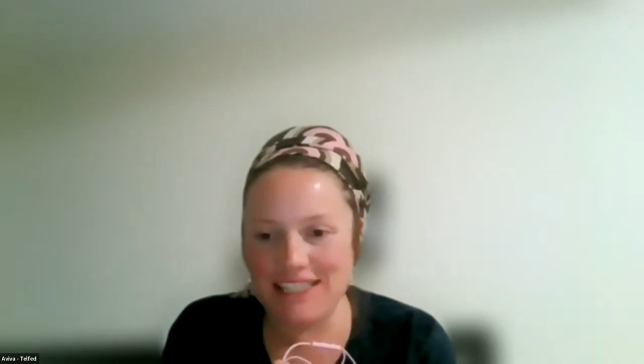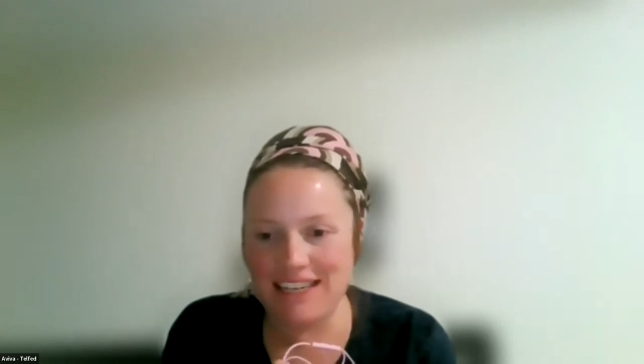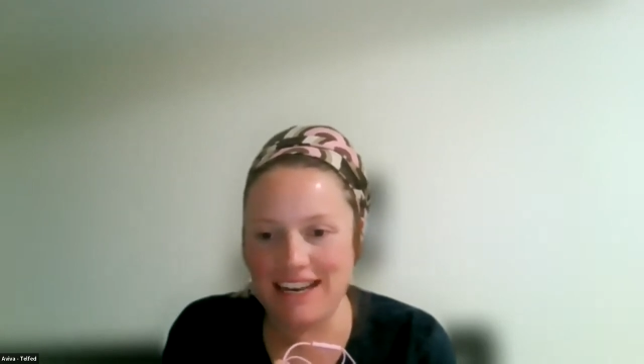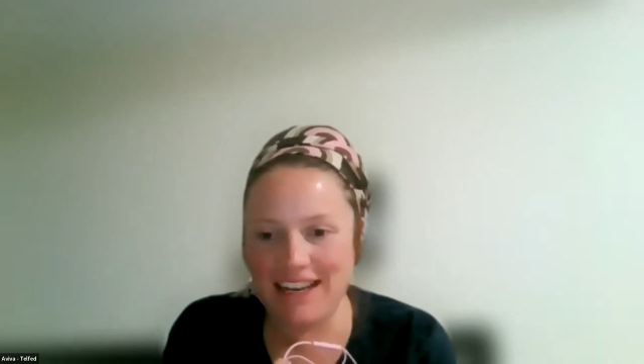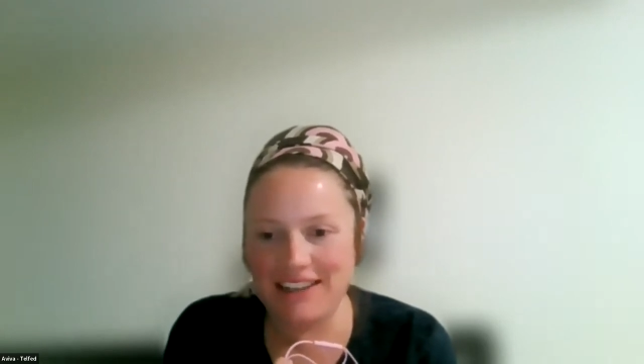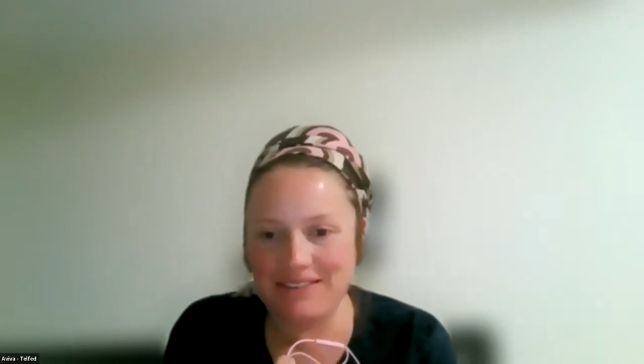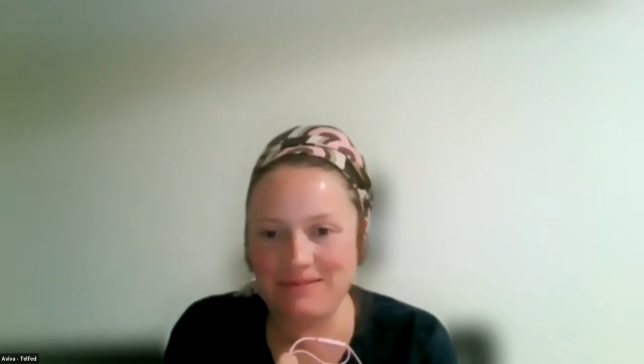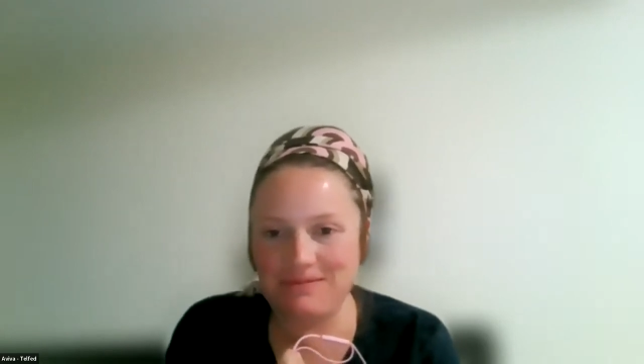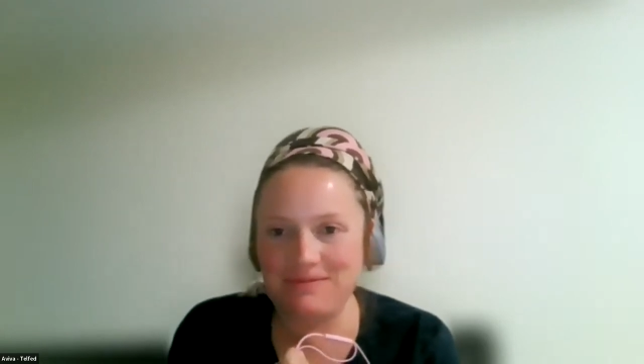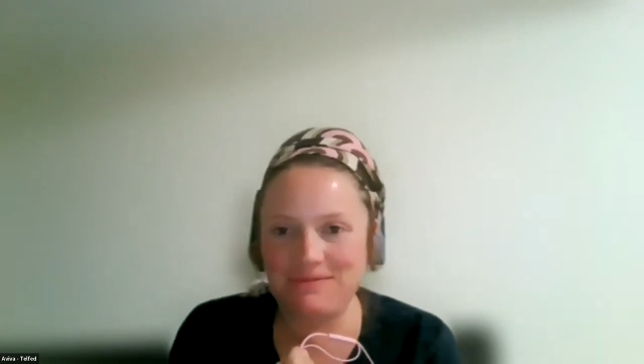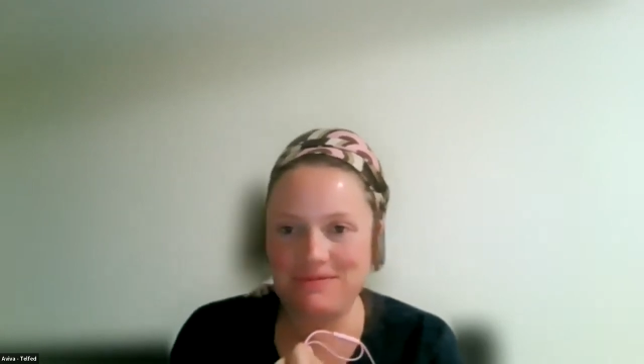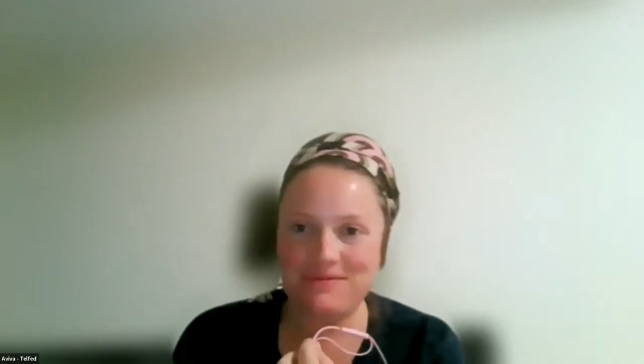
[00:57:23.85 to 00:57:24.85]
again.
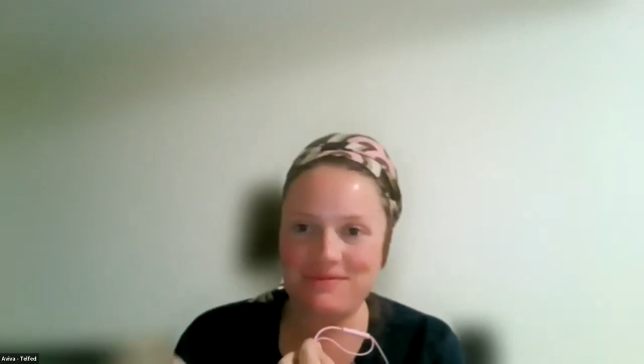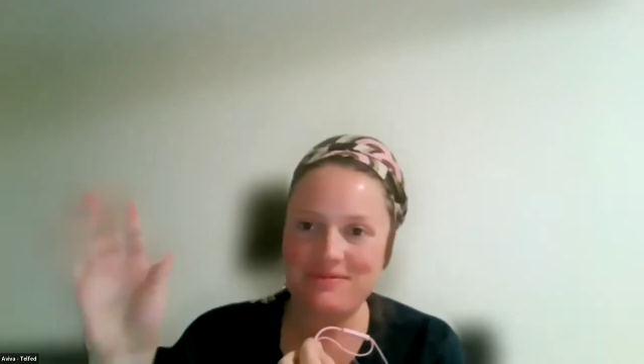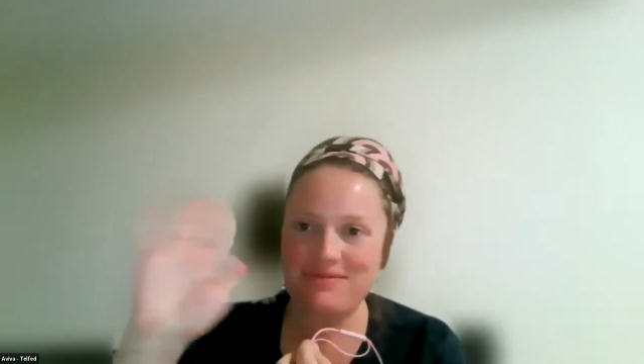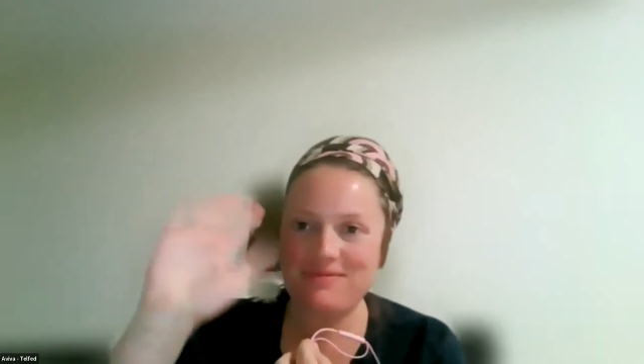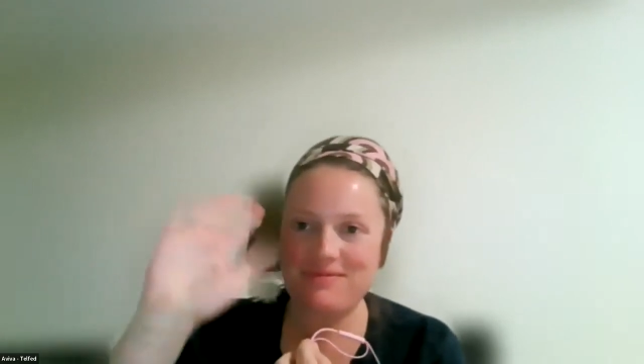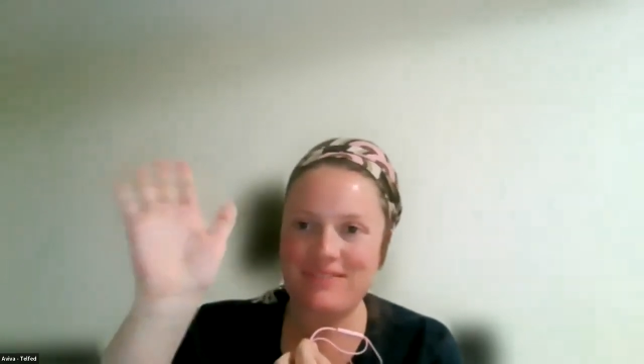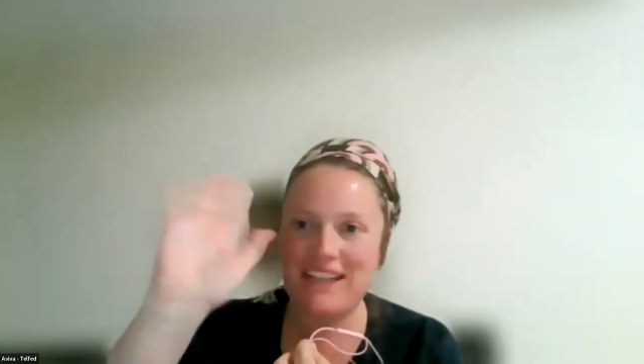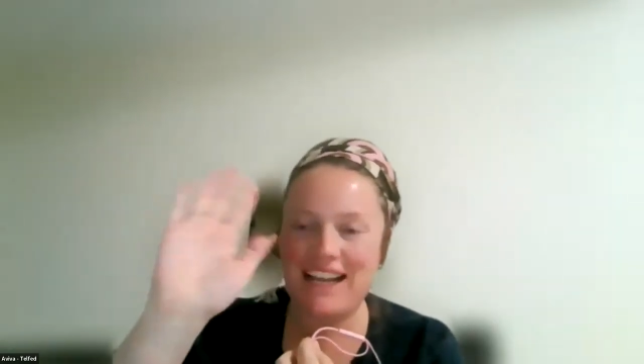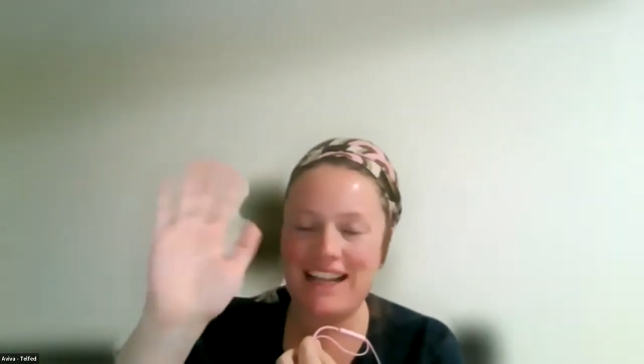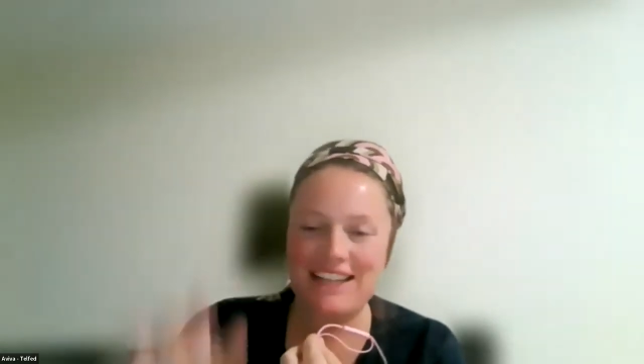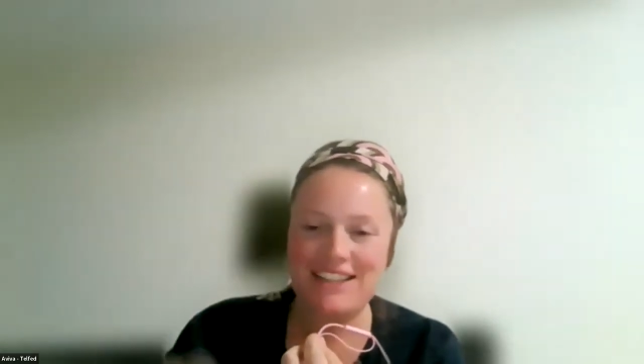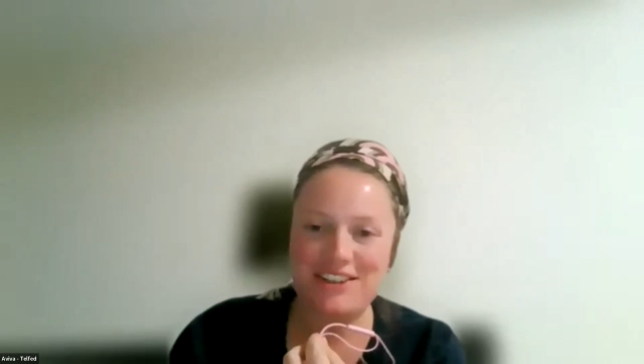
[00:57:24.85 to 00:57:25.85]

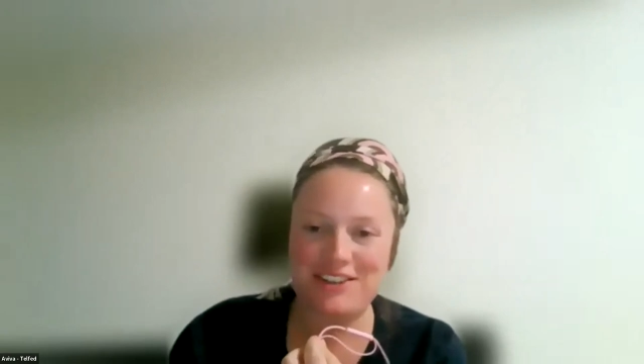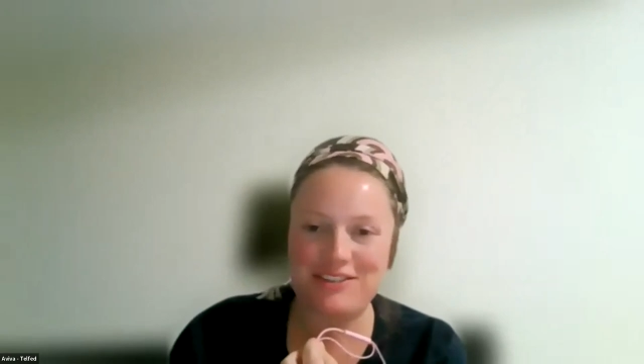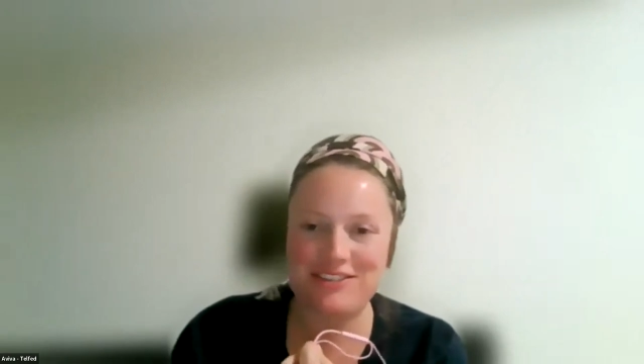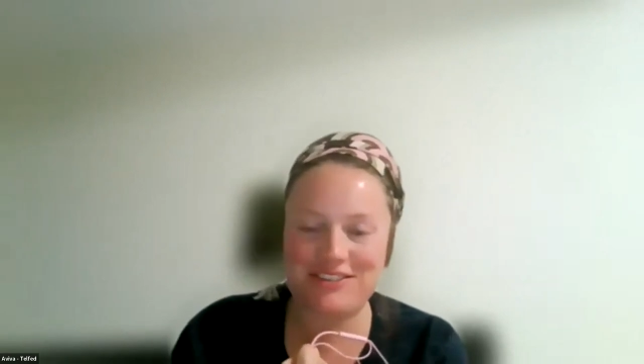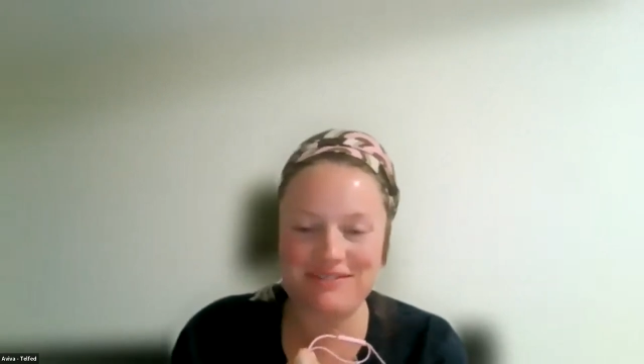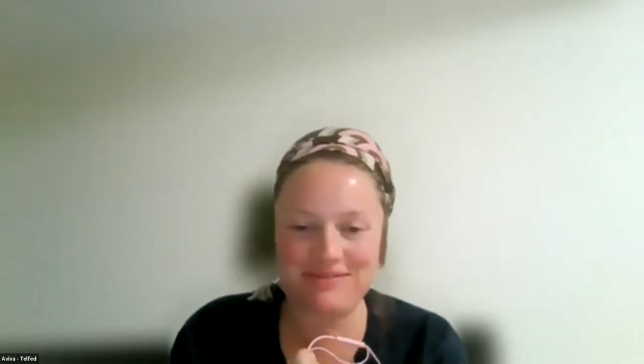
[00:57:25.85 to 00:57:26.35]
Laila Tov.